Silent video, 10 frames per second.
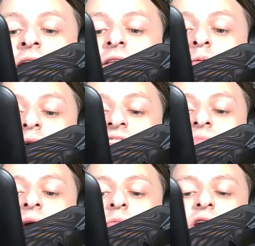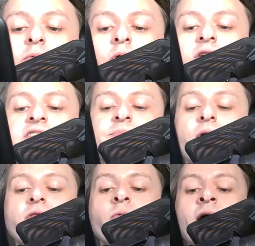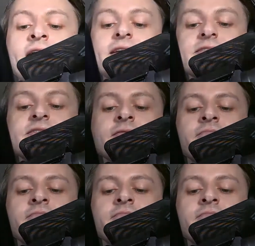that one's memory works both ways.